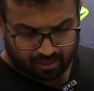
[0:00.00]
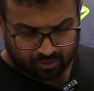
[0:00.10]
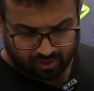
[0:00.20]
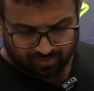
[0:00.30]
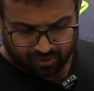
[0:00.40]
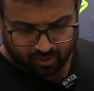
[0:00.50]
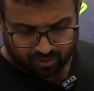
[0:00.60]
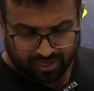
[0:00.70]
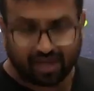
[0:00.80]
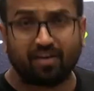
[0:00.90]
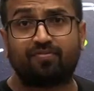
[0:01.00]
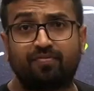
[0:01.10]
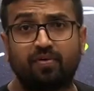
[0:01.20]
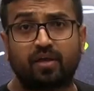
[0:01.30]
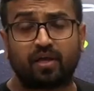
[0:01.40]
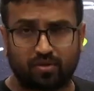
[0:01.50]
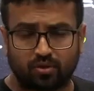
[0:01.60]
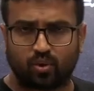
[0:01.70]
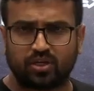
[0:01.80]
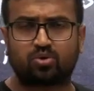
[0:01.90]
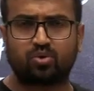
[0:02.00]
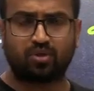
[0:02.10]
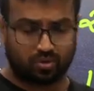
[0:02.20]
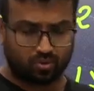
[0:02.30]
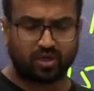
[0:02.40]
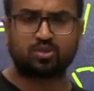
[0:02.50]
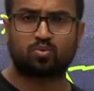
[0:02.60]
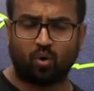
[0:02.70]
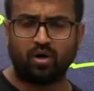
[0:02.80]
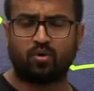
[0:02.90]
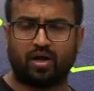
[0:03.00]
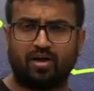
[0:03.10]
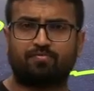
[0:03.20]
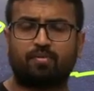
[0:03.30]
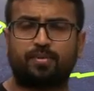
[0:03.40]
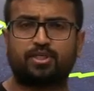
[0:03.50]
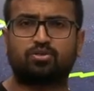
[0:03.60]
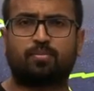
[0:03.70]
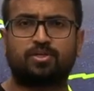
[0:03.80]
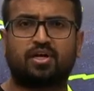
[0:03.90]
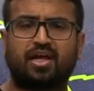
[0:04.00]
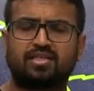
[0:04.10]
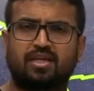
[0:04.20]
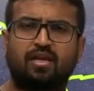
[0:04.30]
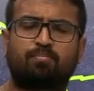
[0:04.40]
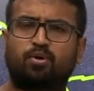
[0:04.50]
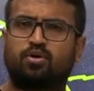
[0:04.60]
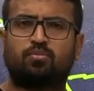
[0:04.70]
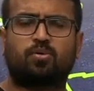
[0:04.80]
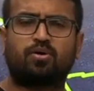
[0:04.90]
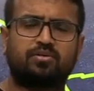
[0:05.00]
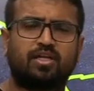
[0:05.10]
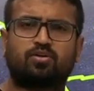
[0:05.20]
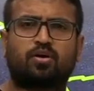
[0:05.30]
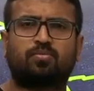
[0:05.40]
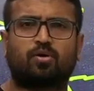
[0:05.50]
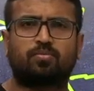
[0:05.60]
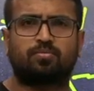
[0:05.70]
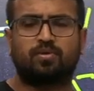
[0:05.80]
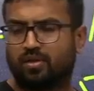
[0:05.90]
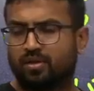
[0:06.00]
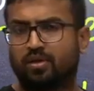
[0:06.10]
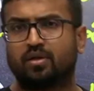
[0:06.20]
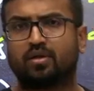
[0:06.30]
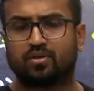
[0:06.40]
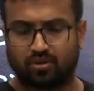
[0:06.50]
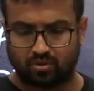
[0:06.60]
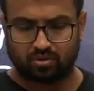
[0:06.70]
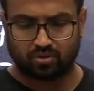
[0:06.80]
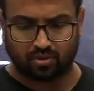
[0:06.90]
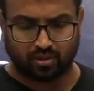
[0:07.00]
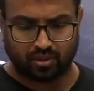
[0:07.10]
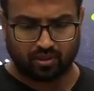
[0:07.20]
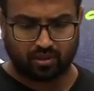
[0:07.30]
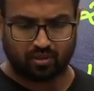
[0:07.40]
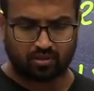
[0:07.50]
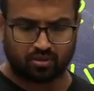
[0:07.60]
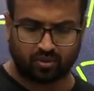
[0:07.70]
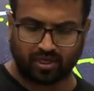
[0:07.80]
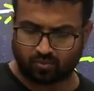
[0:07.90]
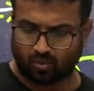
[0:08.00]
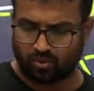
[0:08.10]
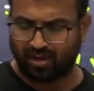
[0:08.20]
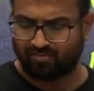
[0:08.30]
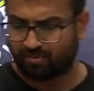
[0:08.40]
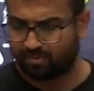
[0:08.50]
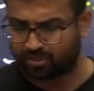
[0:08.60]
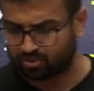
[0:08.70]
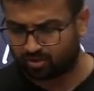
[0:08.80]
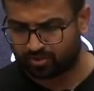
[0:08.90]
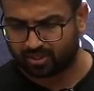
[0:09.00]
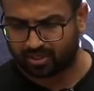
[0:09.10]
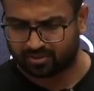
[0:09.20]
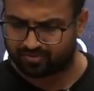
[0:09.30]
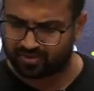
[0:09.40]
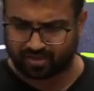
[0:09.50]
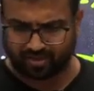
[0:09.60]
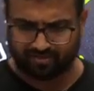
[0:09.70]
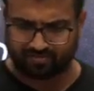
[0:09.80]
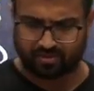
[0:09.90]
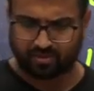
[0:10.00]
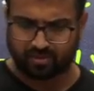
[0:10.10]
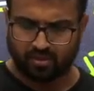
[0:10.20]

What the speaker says: Today we don't have, you guys want to have permutation combination class? I'll put it tomorrow, that's not a problem. Do you guys want to have permutation combination class? We can have it.